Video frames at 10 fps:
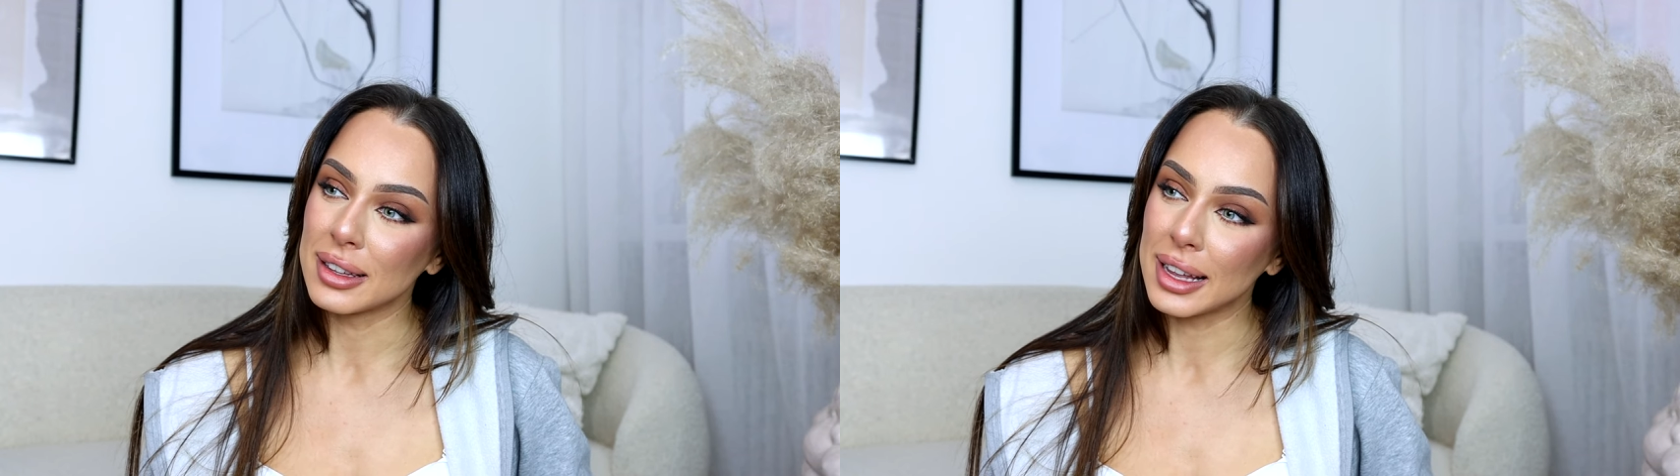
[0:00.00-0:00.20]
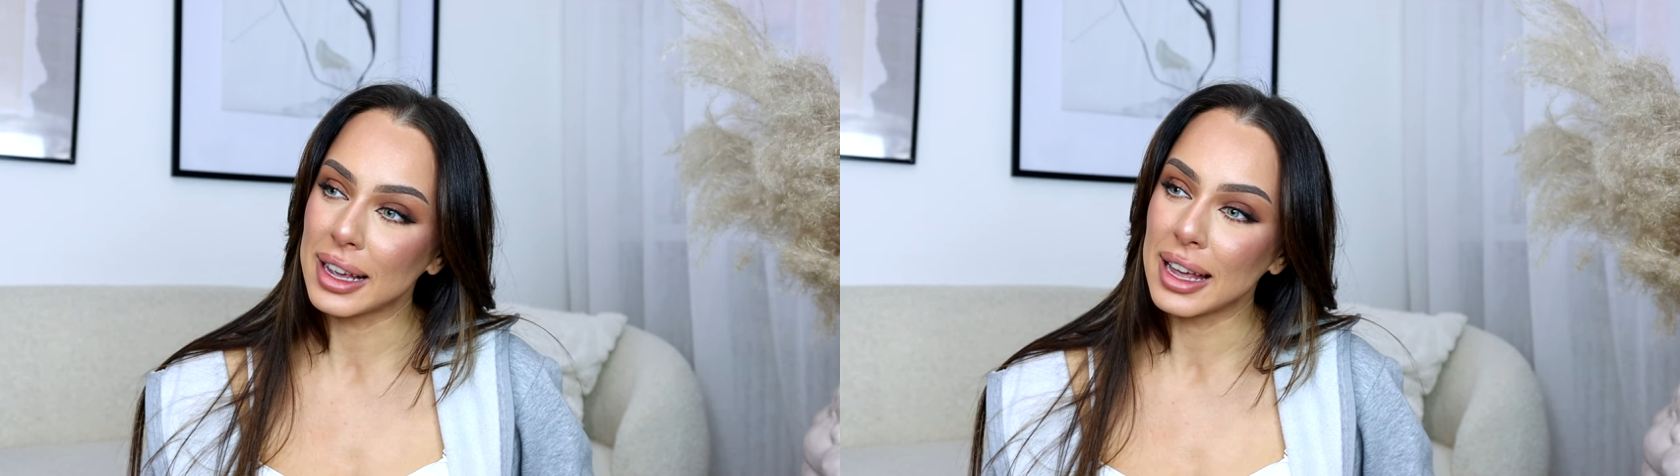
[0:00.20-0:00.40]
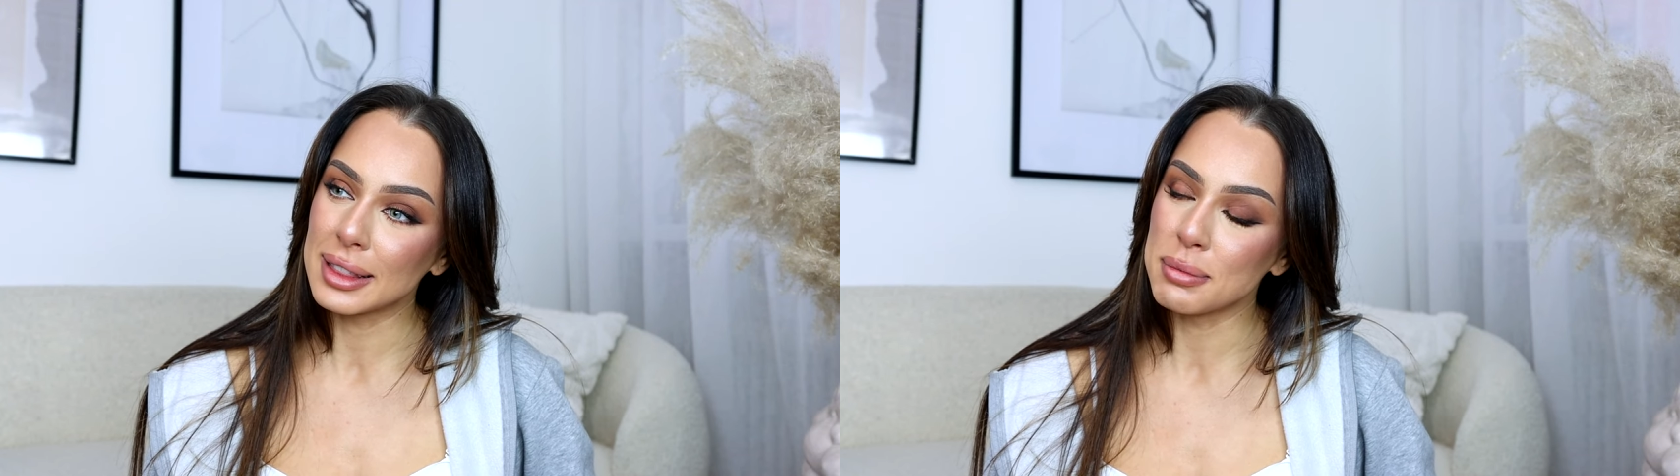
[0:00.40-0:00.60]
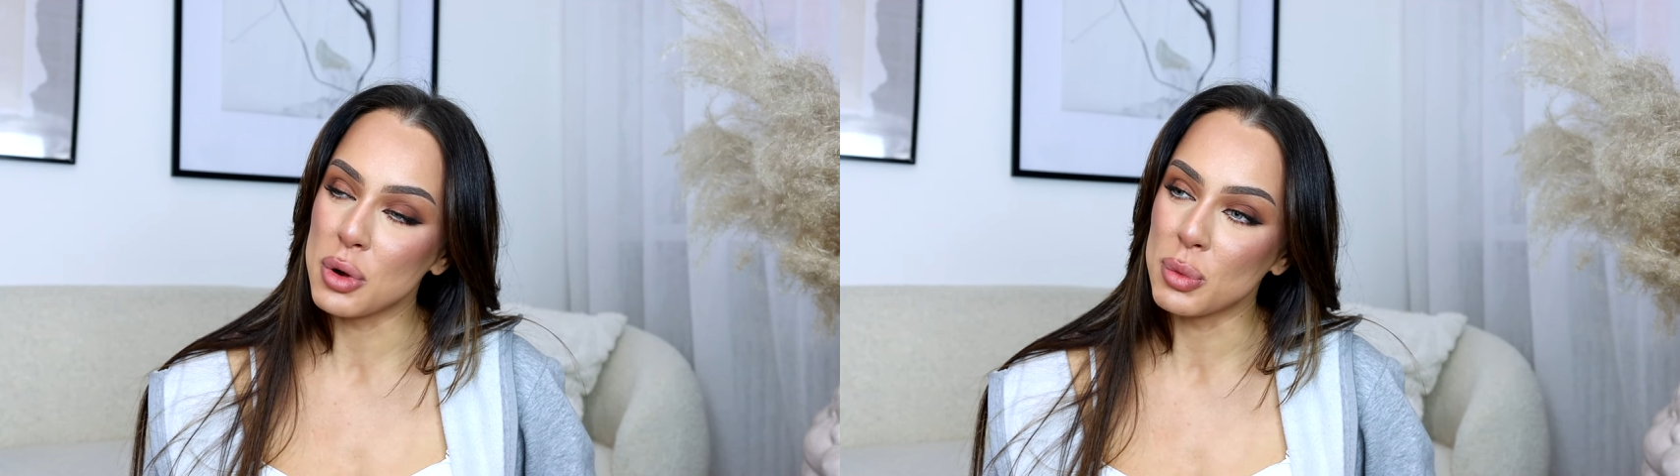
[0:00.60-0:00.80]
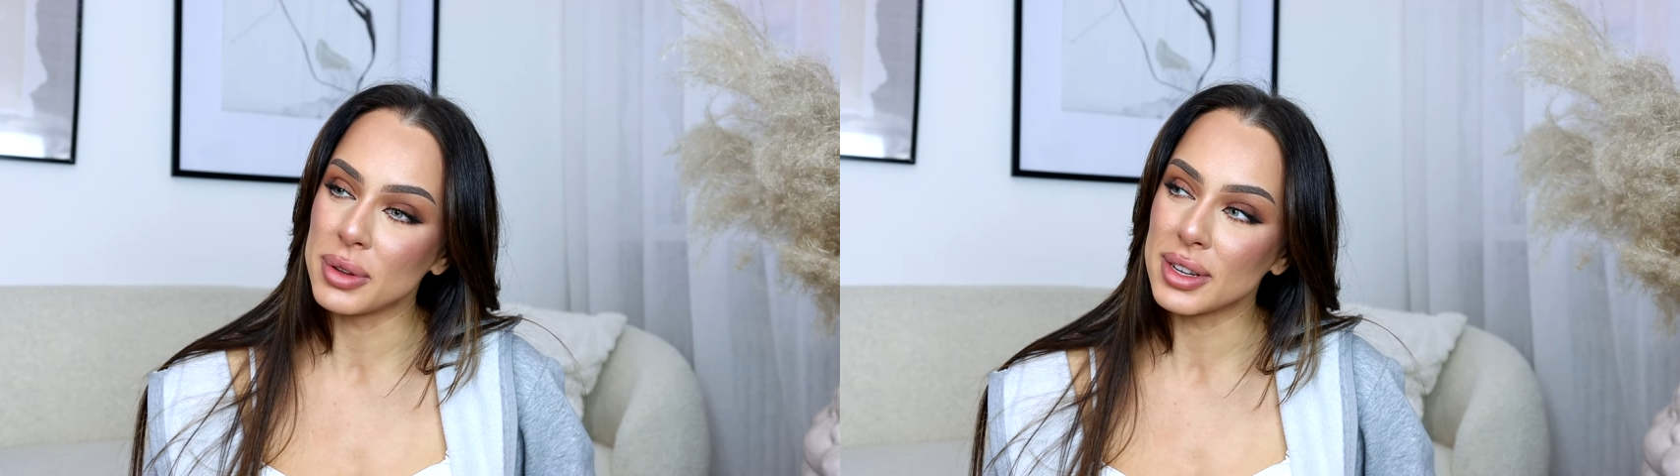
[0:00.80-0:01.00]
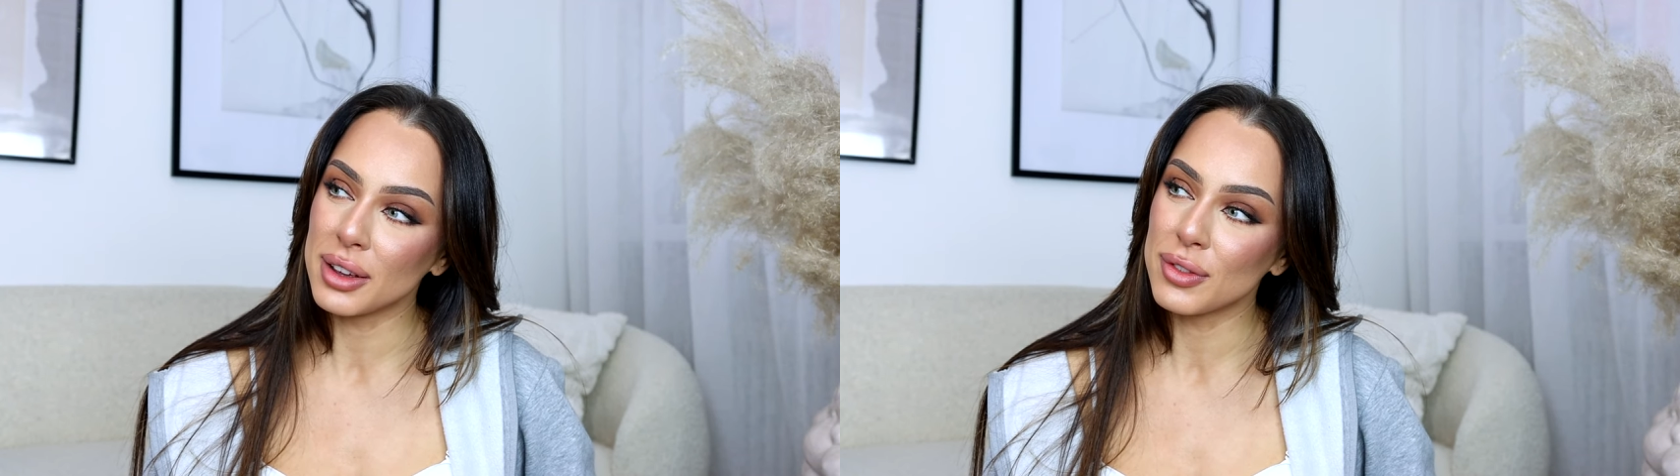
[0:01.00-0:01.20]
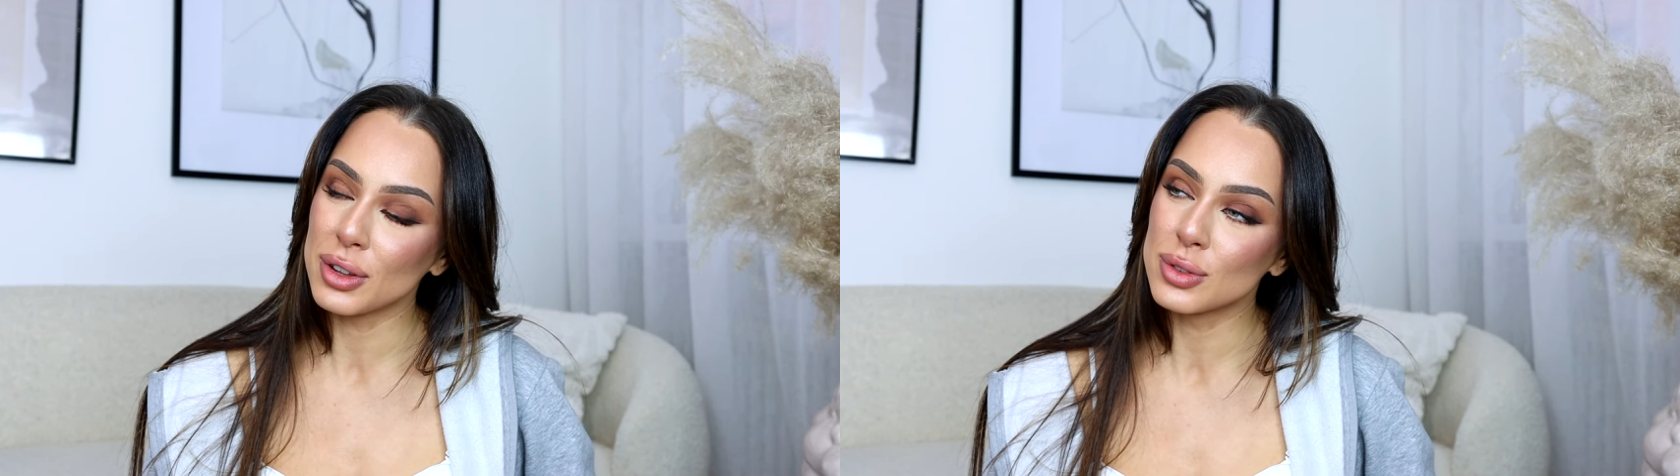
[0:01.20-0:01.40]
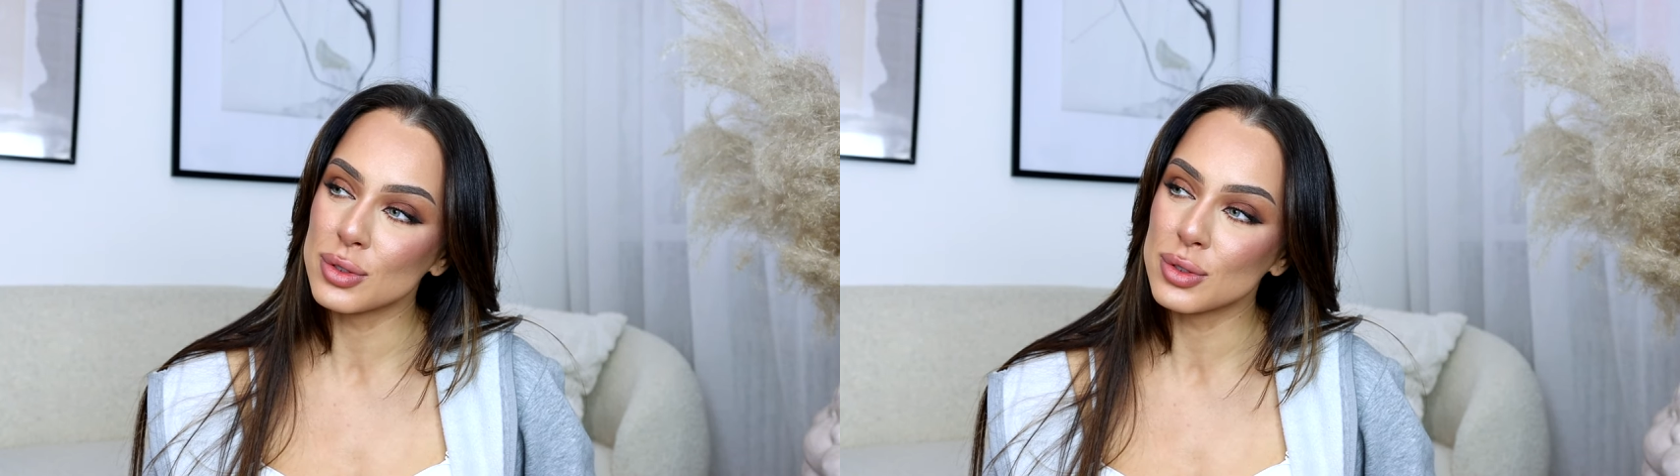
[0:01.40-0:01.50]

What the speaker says: like at the moment, I feel